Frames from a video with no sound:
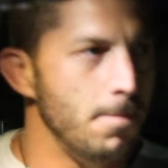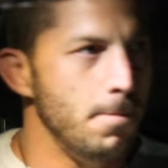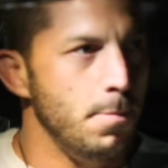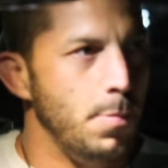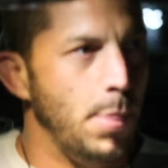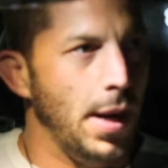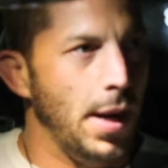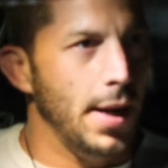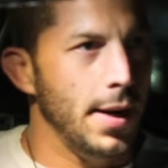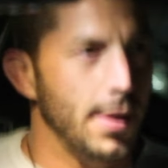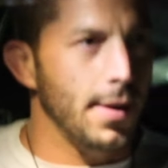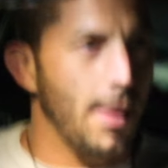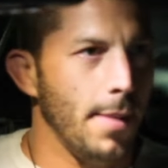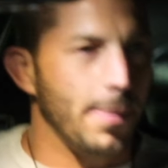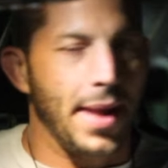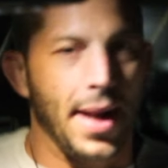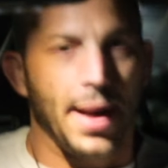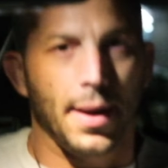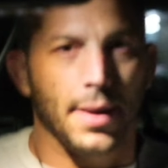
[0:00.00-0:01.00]
But
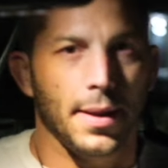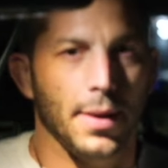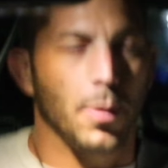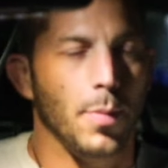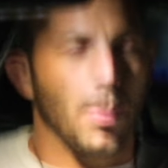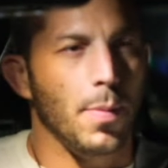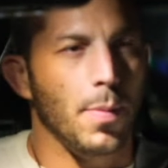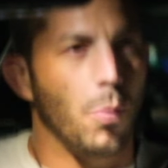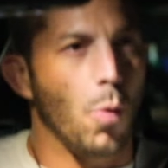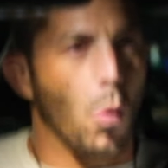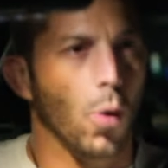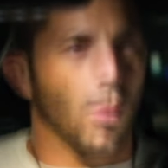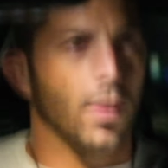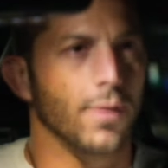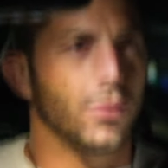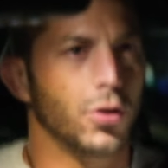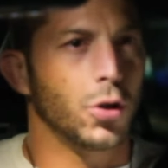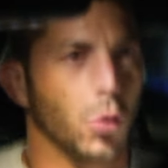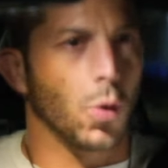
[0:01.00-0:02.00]
I'm getting a little bit bored
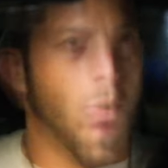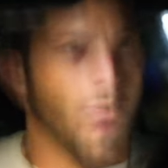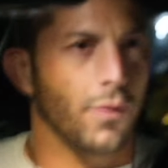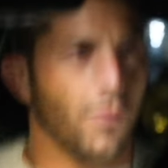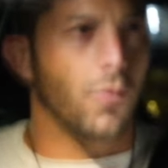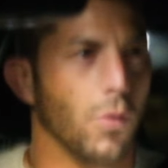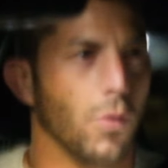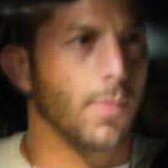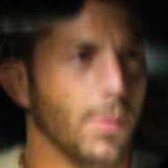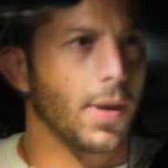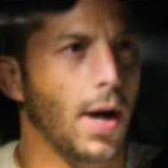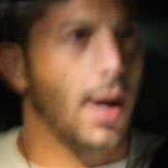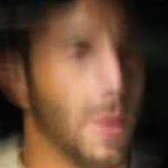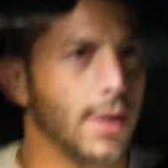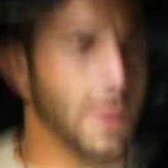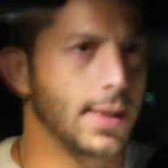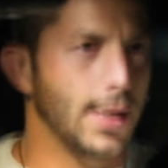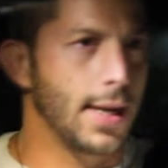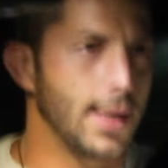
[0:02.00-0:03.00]
of short form
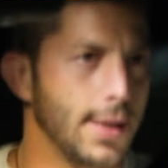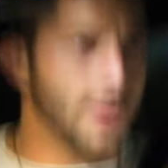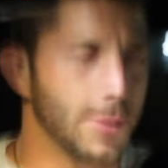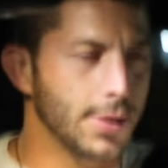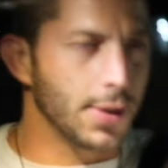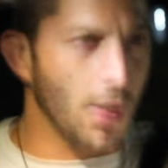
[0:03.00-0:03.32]
content.